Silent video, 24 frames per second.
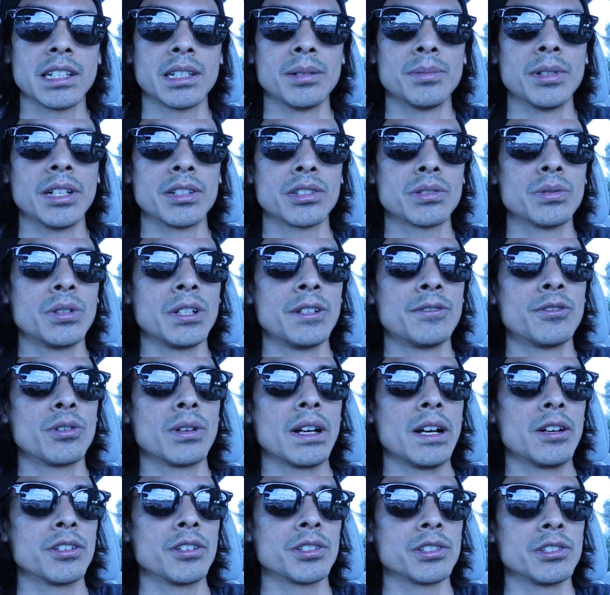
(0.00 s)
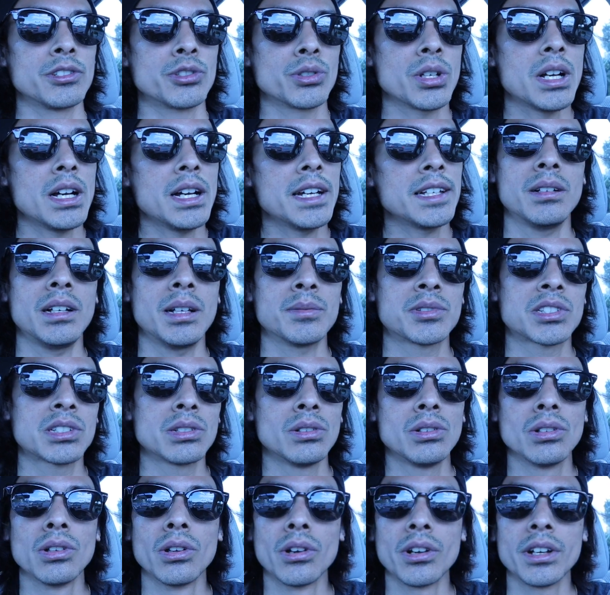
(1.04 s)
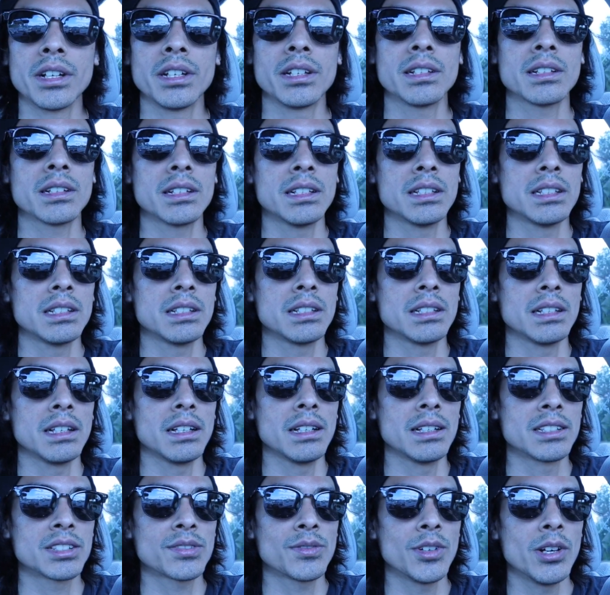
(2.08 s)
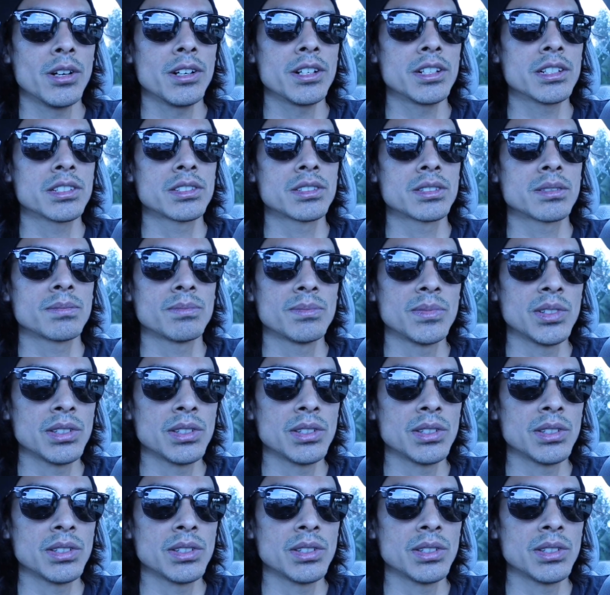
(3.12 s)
take about 24 hours to dry i'm still learning as far as